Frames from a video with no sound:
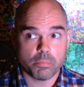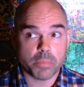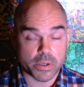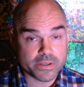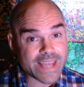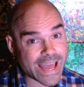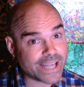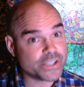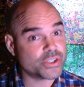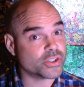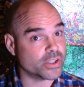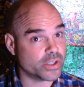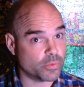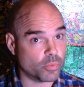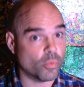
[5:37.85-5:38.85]

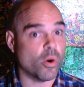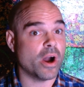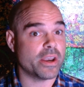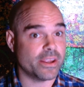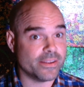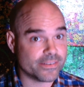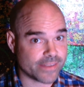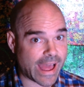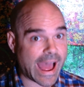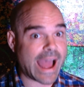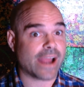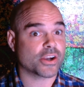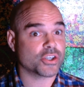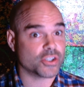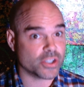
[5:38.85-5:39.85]
potentially what is
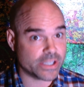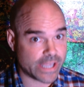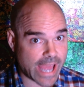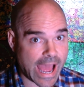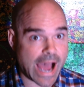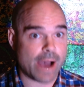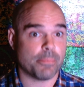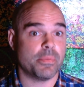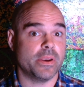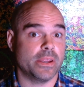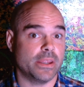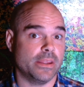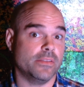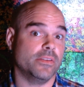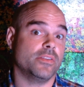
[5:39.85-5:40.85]
actually
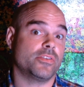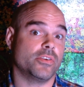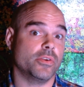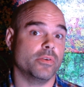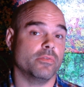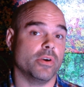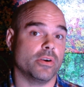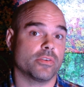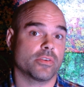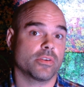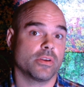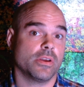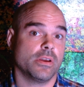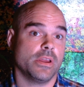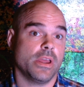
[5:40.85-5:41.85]
happening in this universe
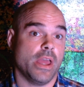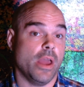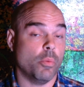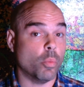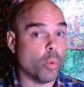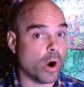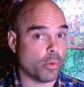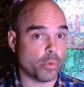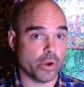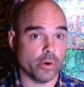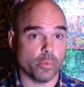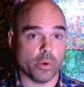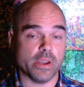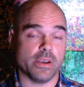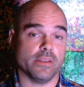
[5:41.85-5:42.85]
and what we
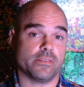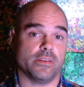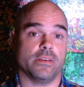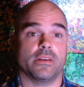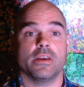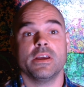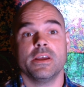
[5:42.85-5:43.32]
are witnessing.